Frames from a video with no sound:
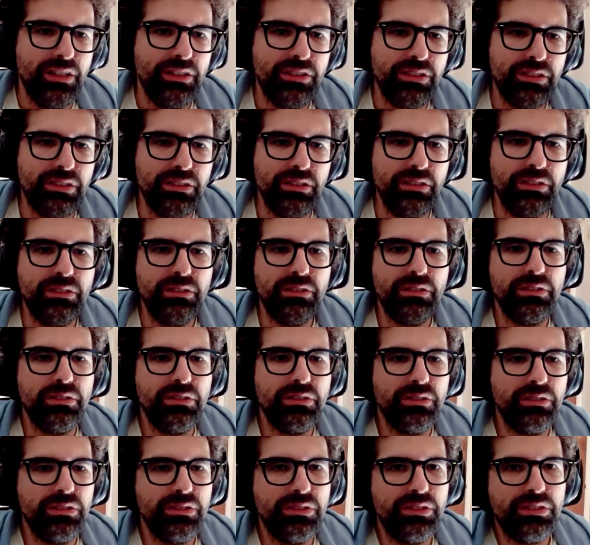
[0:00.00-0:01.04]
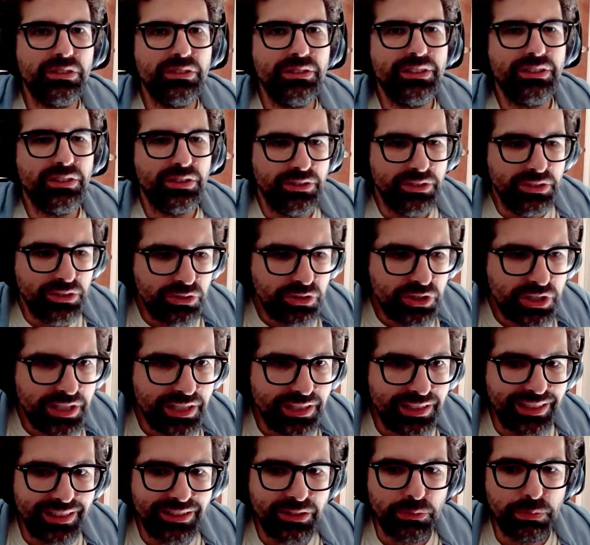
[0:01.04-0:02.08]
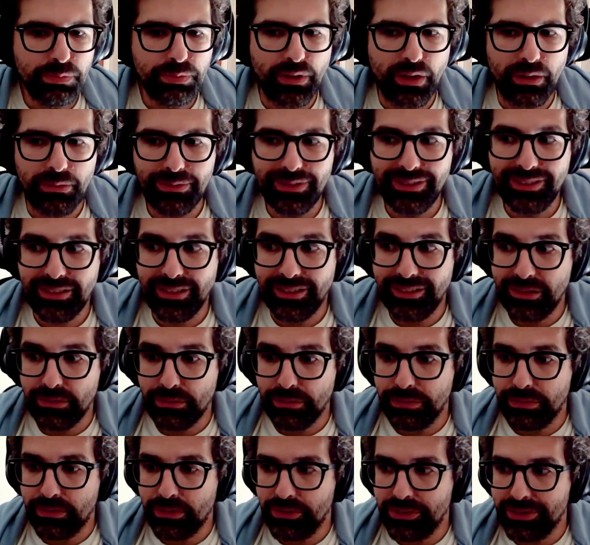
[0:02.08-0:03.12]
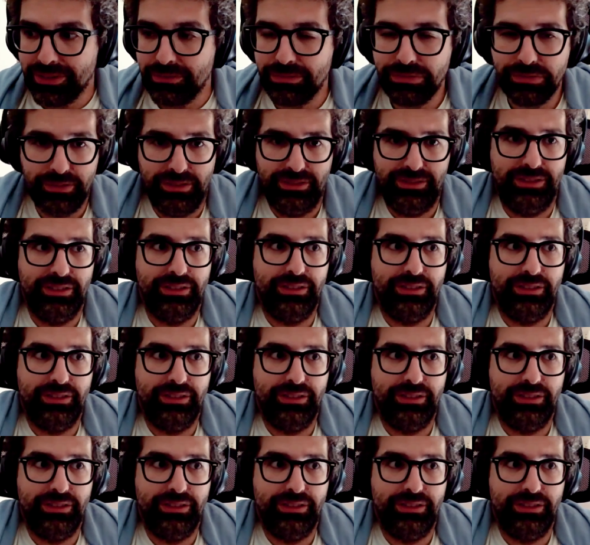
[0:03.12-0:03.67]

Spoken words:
So it's a huge deal. And the problem is not their fault in France.